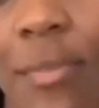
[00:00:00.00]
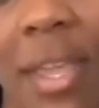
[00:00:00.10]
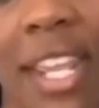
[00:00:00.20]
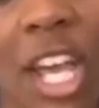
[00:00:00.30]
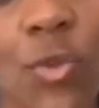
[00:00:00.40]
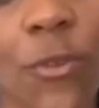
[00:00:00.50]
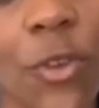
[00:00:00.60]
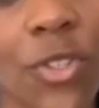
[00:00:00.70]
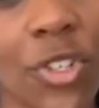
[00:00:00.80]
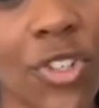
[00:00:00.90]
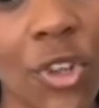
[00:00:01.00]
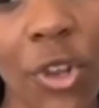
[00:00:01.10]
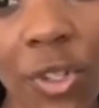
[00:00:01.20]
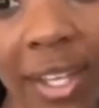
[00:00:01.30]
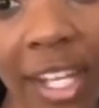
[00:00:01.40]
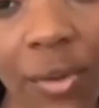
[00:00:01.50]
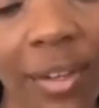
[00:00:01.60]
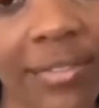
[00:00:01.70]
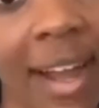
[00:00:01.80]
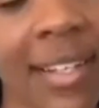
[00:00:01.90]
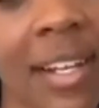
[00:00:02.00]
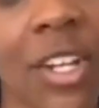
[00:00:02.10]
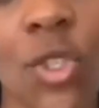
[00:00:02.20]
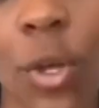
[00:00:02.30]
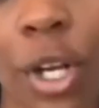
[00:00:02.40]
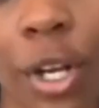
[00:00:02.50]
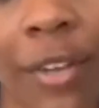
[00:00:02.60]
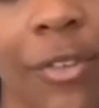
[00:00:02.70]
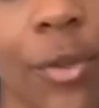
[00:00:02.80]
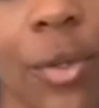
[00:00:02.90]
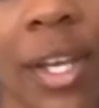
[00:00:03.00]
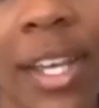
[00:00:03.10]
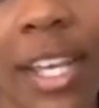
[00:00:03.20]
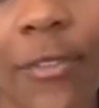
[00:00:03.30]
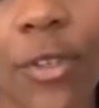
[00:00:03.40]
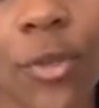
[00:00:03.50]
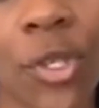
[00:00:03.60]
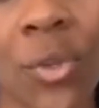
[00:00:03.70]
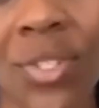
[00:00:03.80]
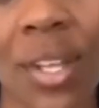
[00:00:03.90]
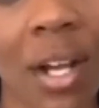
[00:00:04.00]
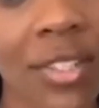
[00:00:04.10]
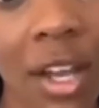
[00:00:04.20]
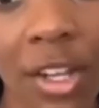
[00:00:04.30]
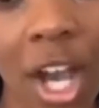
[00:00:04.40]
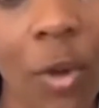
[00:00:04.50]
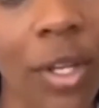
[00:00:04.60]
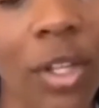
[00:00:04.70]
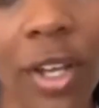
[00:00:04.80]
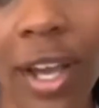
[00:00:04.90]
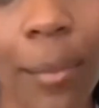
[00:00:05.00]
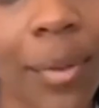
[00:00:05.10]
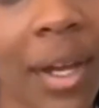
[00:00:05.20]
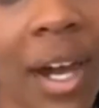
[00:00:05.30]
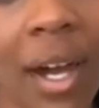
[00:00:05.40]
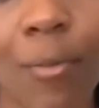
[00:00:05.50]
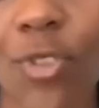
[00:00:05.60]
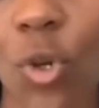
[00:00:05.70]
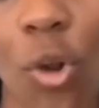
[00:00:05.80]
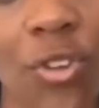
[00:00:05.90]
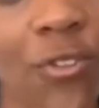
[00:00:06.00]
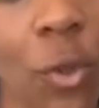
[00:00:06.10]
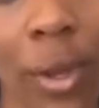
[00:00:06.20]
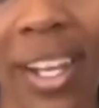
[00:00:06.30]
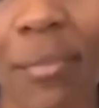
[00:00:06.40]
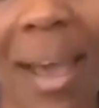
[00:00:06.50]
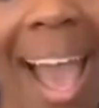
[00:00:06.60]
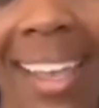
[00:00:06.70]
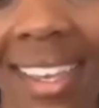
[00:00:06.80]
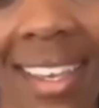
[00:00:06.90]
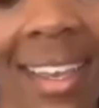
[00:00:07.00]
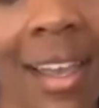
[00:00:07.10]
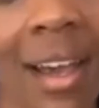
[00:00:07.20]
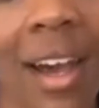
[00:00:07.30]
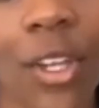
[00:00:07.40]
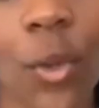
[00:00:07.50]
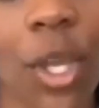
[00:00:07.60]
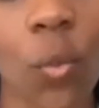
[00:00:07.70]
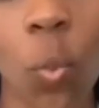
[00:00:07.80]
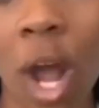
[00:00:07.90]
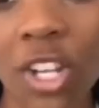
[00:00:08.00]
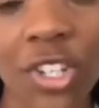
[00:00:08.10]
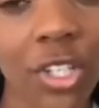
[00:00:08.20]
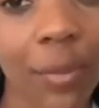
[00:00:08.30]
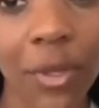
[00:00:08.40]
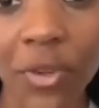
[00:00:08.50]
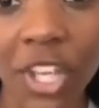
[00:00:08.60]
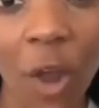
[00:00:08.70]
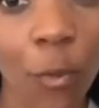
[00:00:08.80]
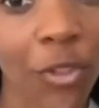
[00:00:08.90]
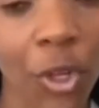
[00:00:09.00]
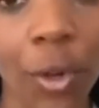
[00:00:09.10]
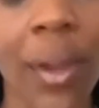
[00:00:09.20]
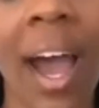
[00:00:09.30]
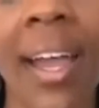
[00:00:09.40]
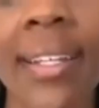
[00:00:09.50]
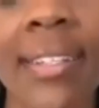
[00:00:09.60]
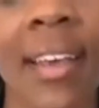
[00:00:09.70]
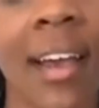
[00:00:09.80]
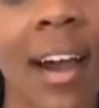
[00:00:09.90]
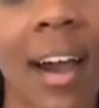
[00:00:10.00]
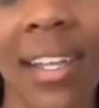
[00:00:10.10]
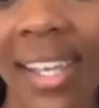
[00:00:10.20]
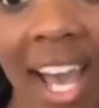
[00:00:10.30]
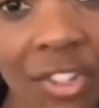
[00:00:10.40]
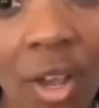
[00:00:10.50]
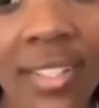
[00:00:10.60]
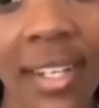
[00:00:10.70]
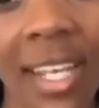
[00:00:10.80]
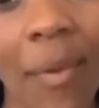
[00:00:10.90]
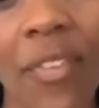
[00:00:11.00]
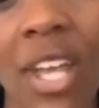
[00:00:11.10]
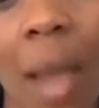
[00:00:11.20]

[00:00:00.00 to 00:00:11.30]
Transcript: the media is refusing to circulate it. You can find it on Twitter if you if you use DuckDuckGo and look up George Floyd baggie, you can watch the clip yourself with your own eyes. He had drugs on him at the